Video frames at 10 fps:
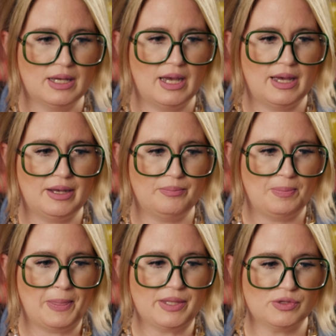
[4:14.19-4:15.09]

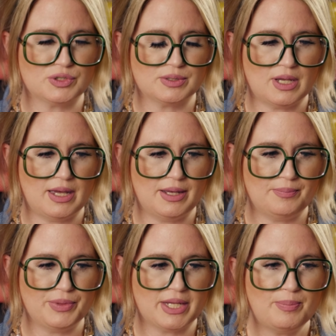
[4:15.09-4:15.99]
Um, in those uh,
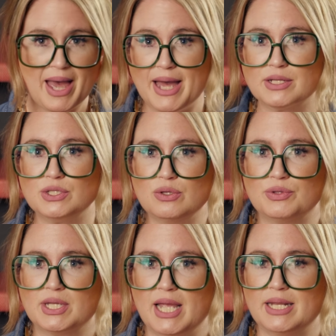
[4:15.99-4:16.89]
like bags, you know,
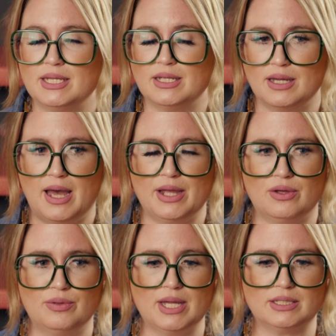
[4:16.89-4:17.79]
at the candy
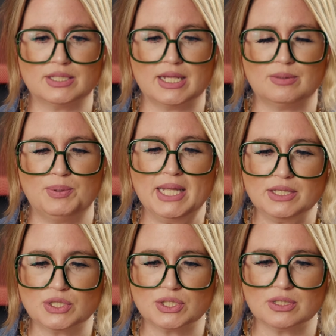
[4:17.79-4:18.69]
aisle, it's like
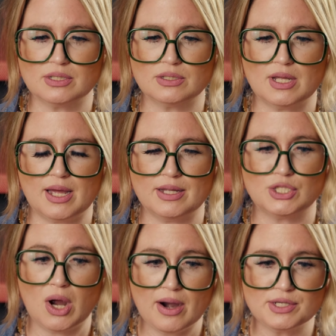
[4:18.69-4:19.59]
peach uh,
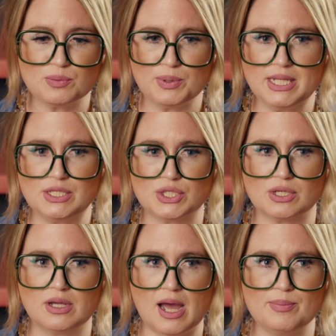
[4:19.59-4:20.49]
tart peach
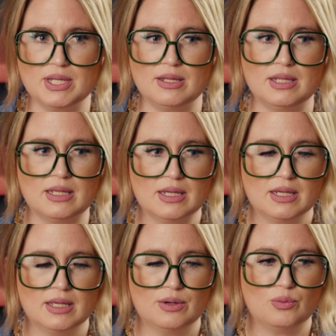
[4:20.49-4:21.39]
gummy
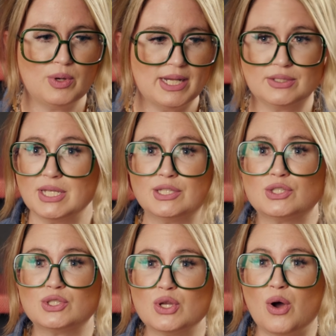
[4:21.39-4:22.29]
rings. It's
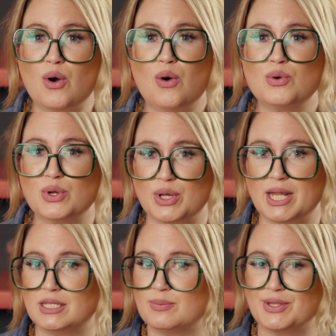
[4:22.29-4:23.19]
so good.
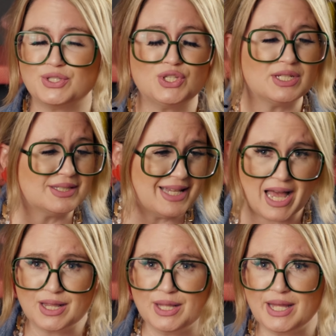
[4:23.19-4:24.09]
It smells
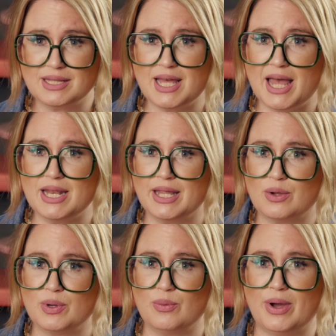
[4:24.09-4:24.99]
exactly like that. And
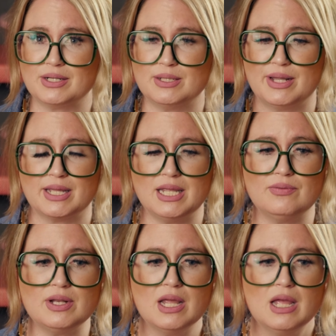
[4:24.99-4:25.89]
like when I walked in, like
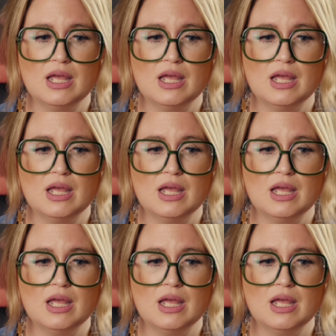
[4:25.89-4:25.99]
even